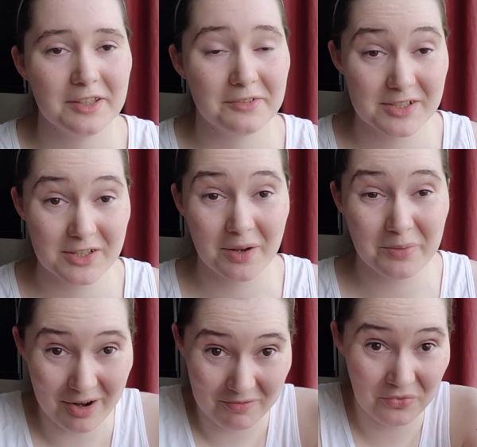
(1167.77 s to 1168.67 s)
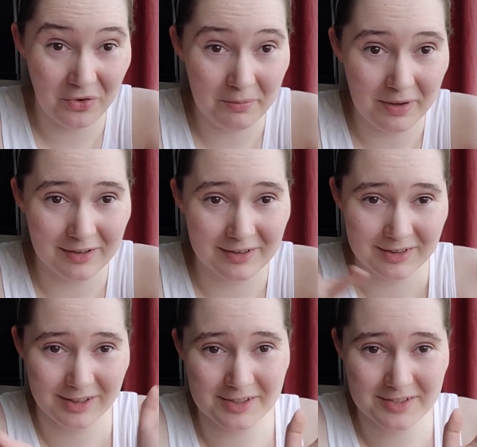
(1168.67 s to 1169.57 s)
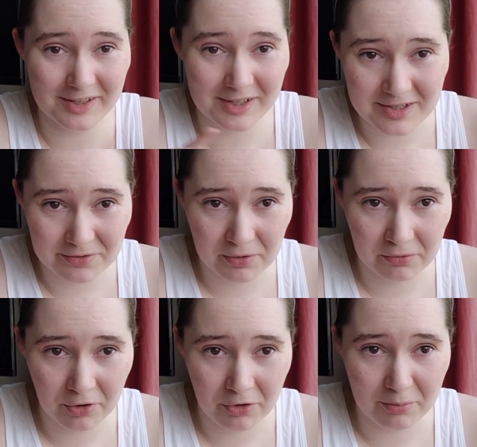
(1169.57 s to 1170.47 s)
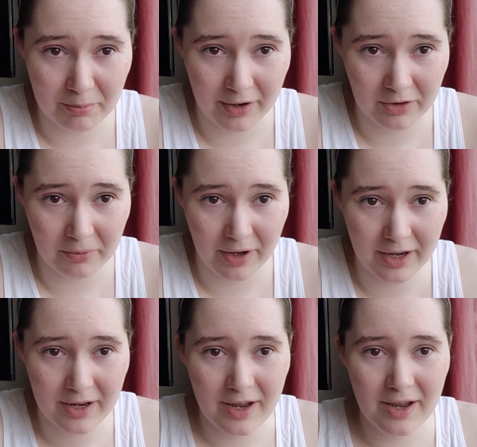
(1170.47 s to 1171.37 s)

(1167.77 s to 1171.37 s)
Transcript: The reason I'm filming this in a different room, by the way,